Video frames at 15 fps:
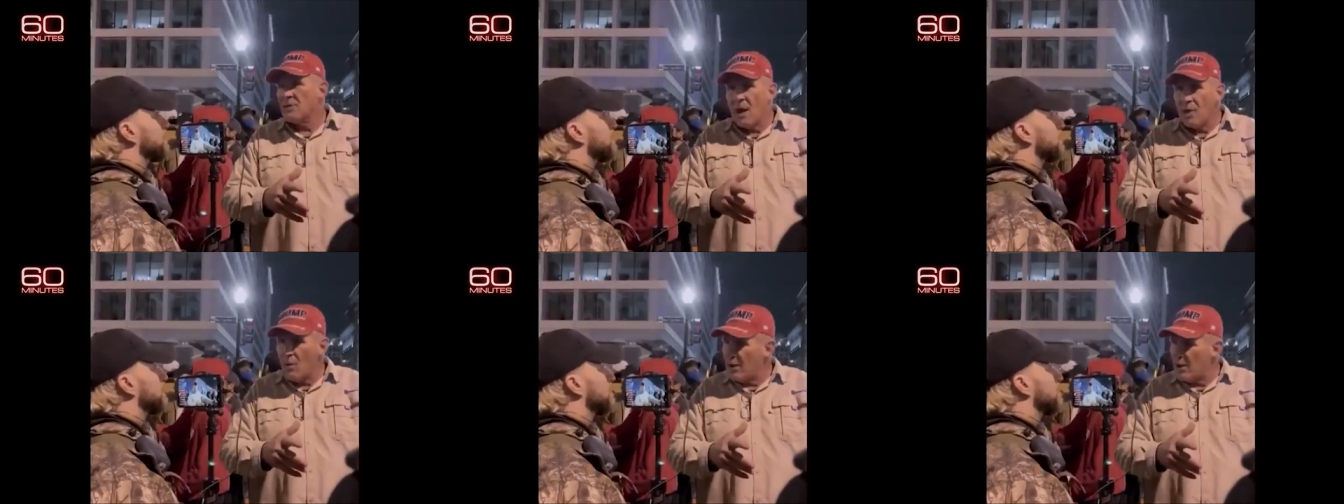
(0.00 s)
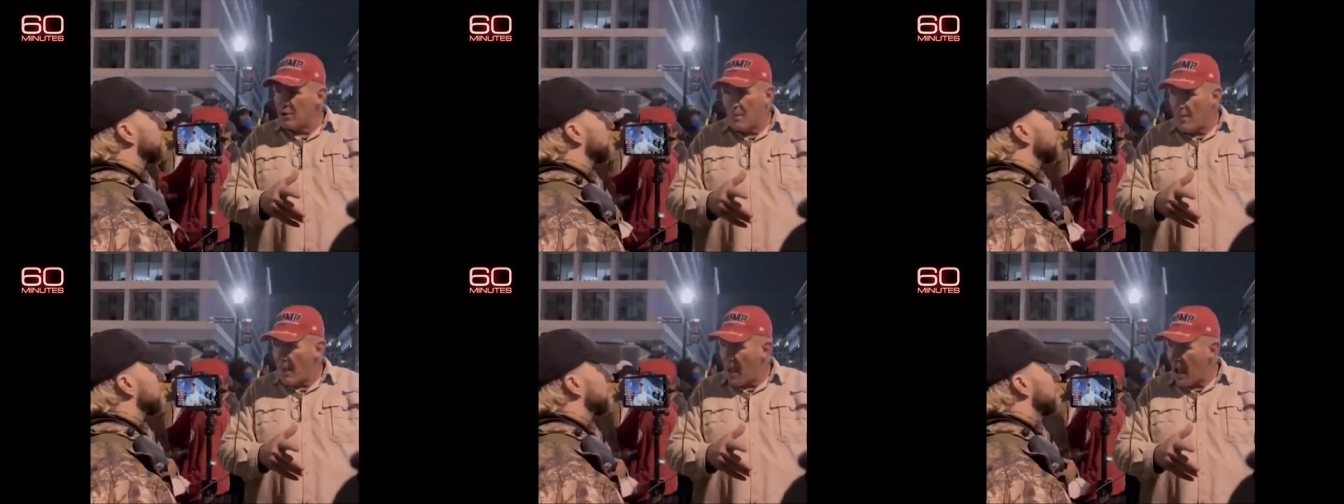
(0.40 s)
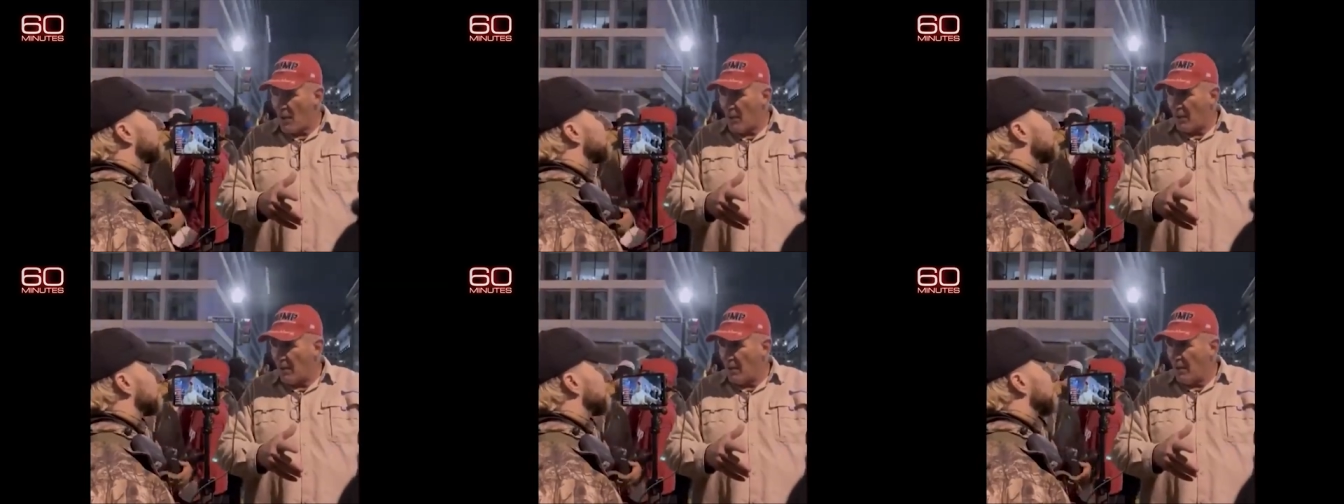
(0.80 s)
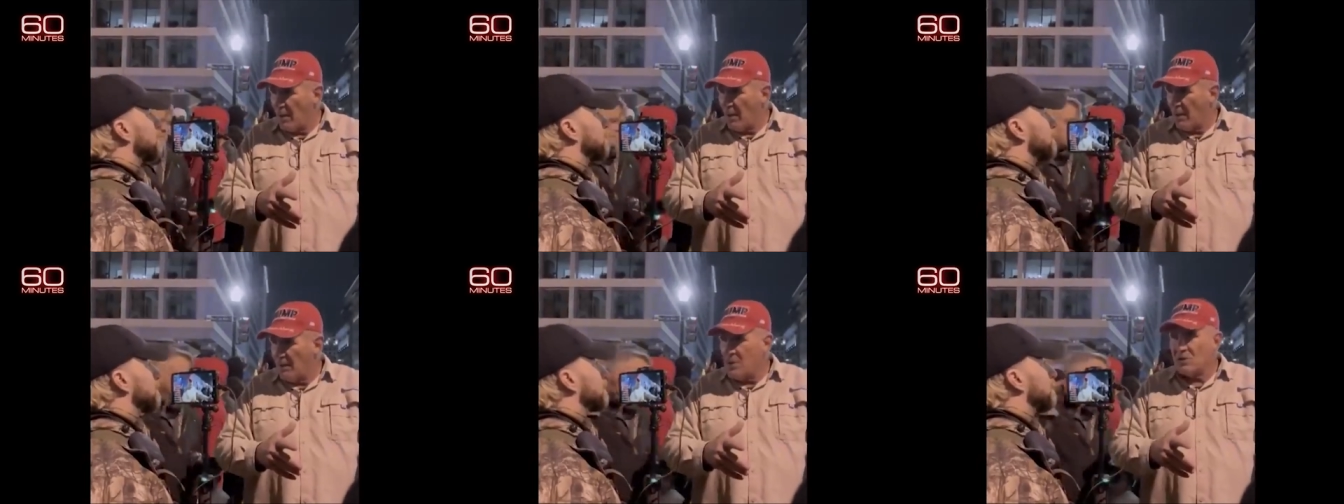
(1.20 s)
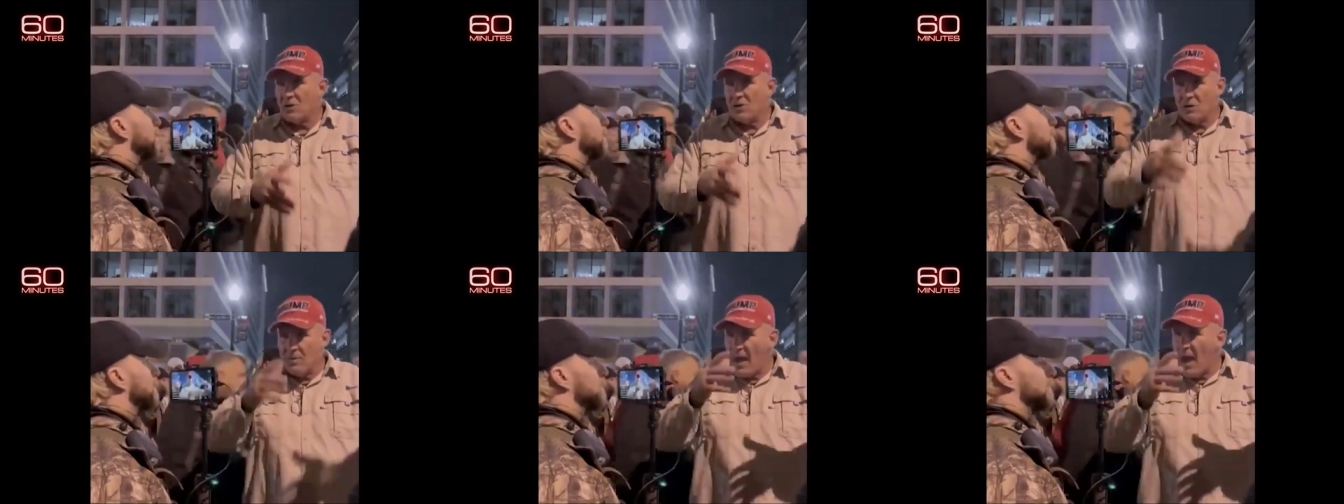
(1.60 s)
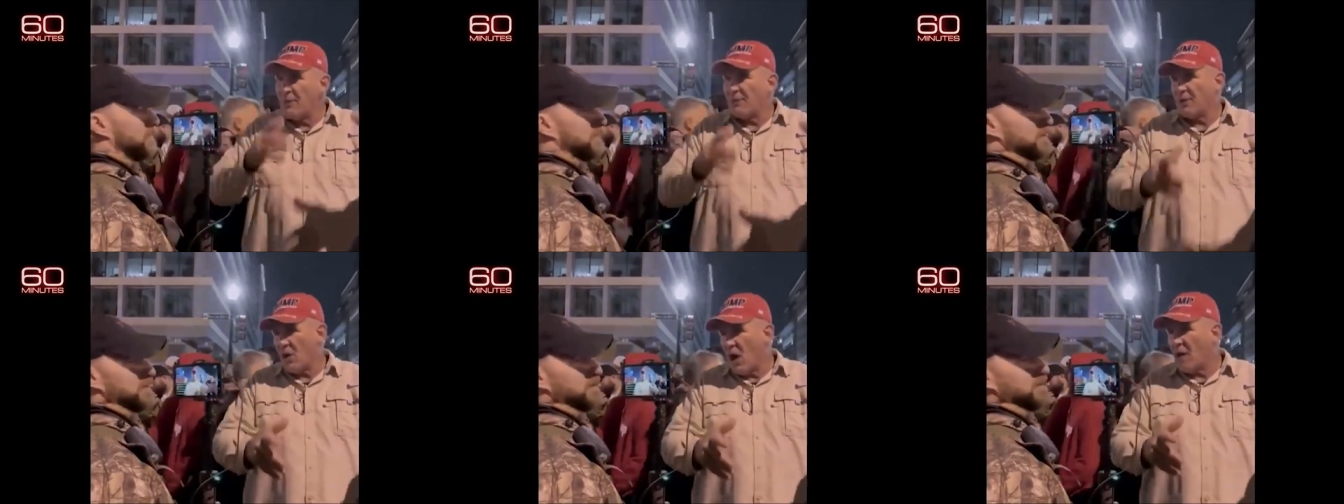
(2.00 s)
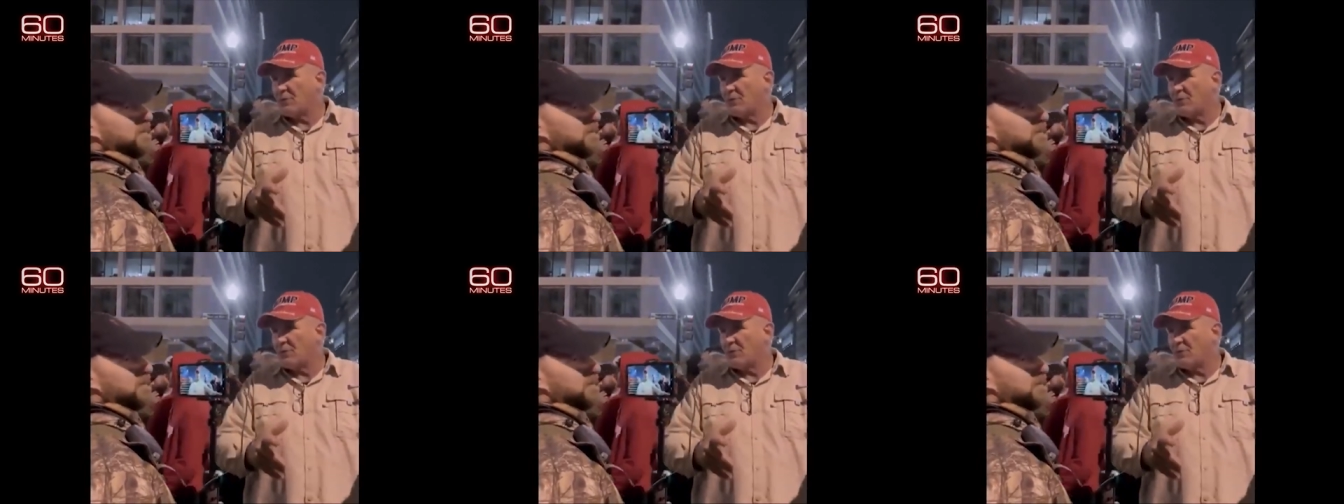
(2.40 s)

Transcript: and almost immediately stepped into